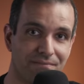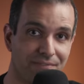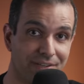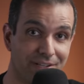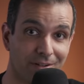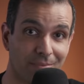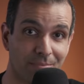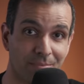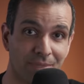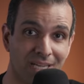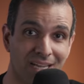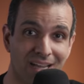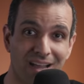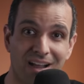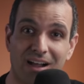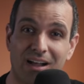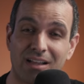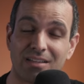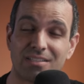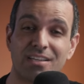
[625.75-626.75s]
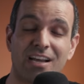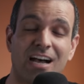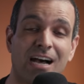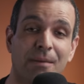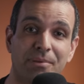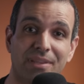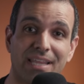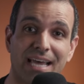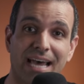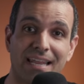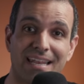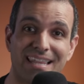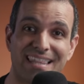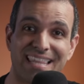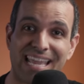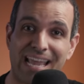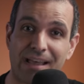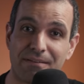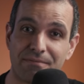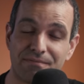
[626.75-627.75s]
film. On top of that,
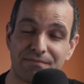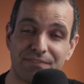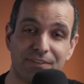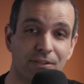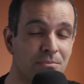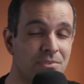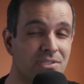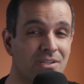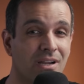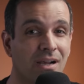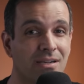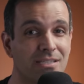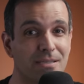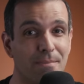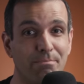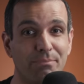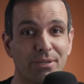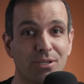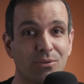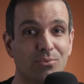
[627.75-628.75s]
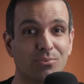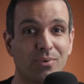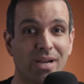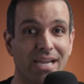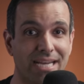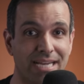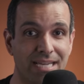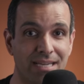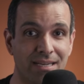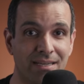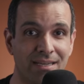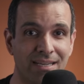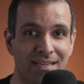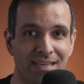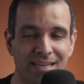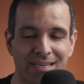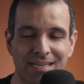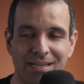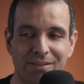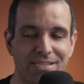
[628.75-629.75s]
they have film stocks built right in.
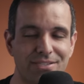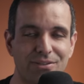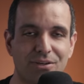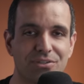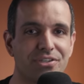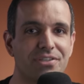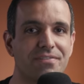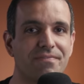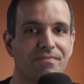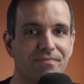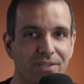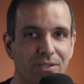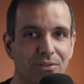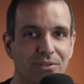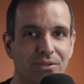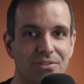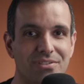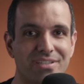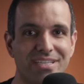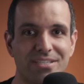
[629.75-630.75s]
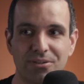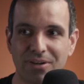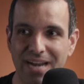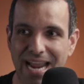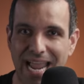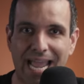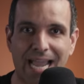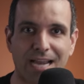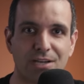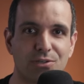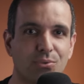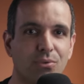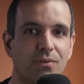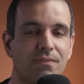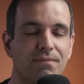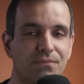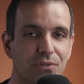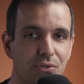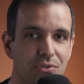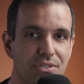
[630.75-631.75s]
Now, these aren't just filters, these are actual
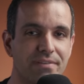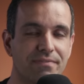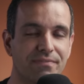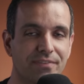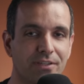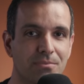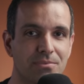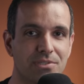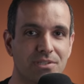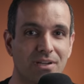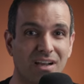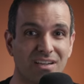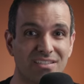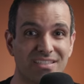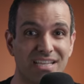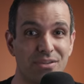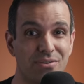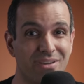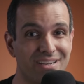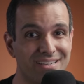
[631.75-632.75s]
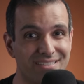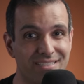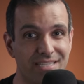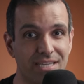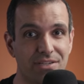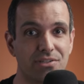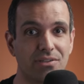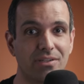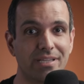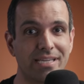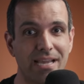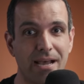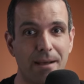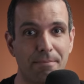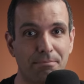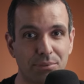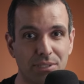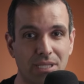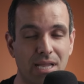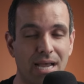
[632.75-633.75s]
Fuji film stocks that you can digitally
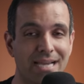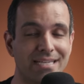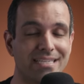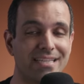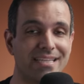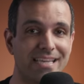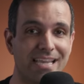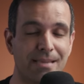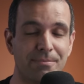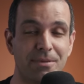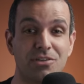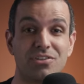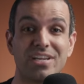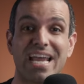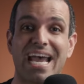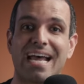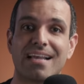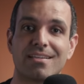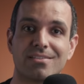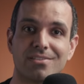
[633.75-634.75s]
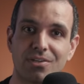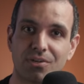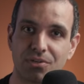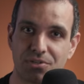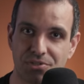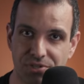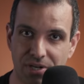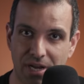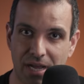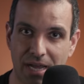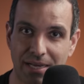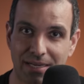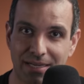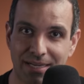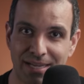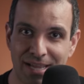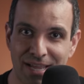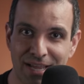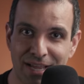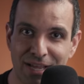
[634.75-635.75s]
apply to the image as they're shot.
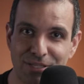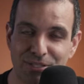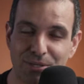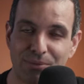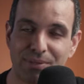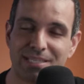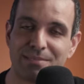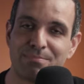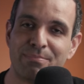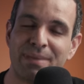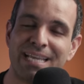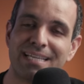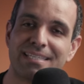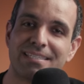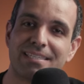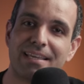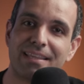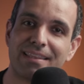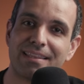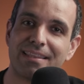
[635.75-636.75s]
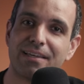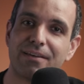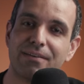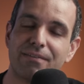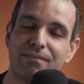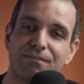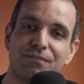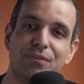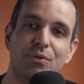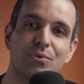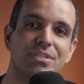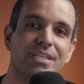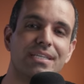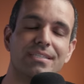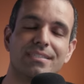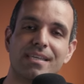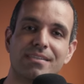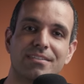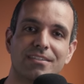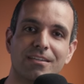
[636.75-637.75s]
So this makes the
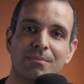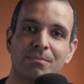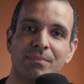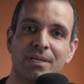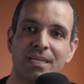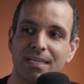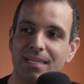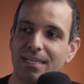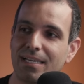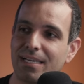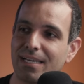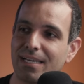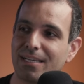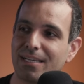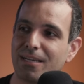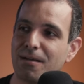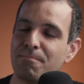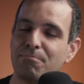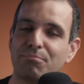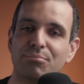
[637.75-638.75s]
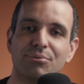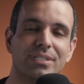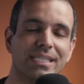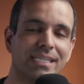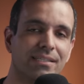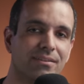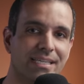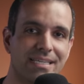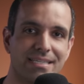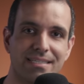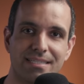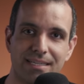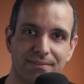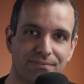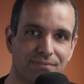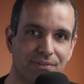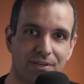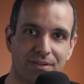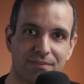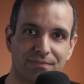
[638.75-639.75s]
Fuji system completely
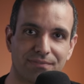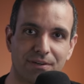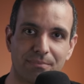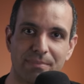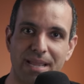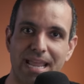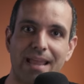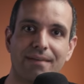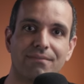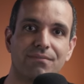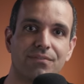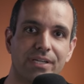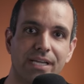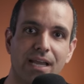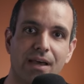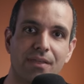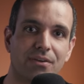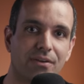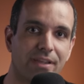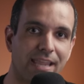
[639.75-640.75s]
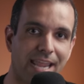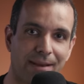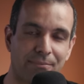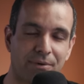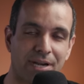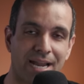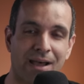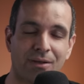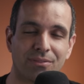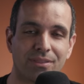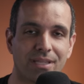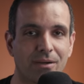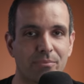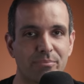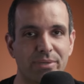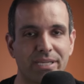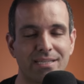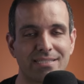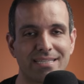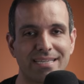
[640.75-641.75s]
different from every other camera out there
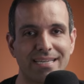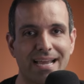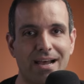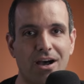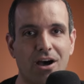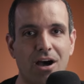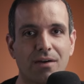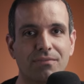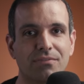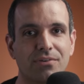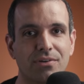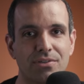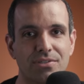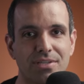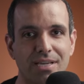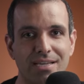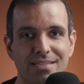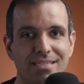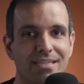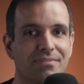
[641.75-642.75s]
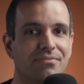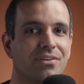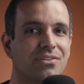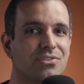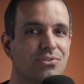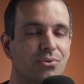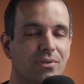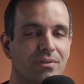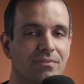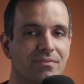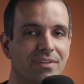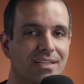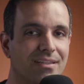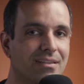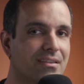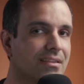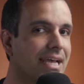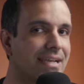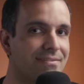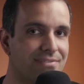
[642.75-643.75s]
because it offers a different sort of
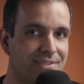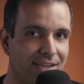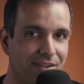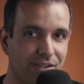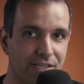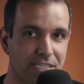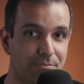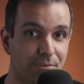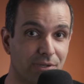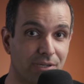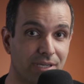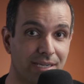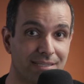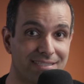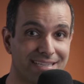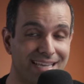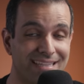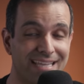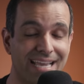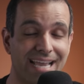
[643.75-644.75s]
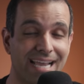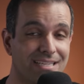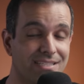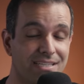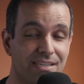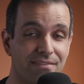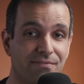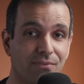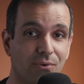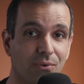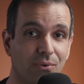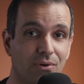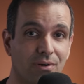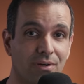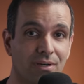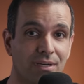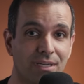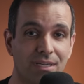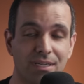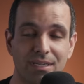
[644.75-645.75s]
lifestyle experience. And the X T
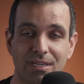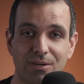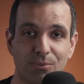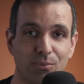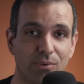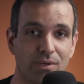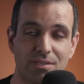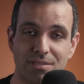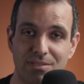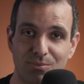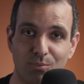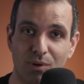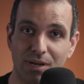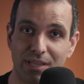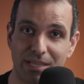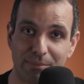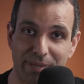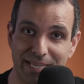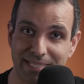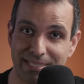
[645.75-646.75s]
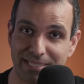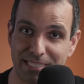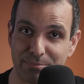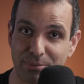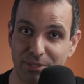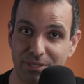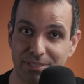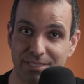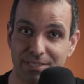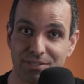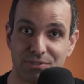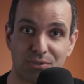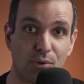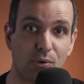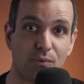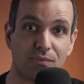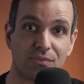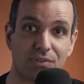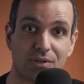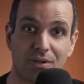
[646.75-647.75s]
four was one of the best experiences
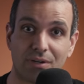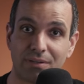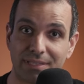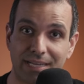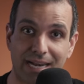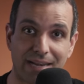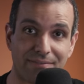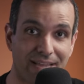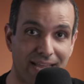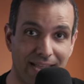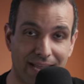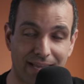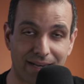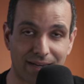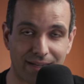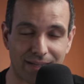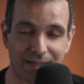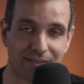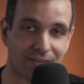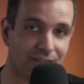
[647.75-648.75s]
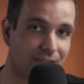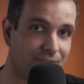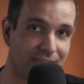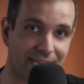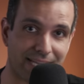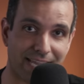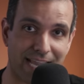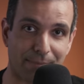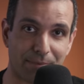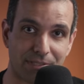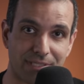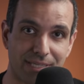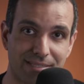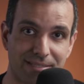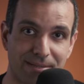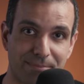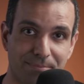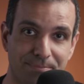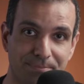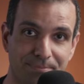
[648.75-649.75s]
overall that I've had. Love that camera
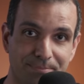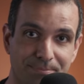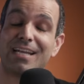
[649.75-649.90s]
system.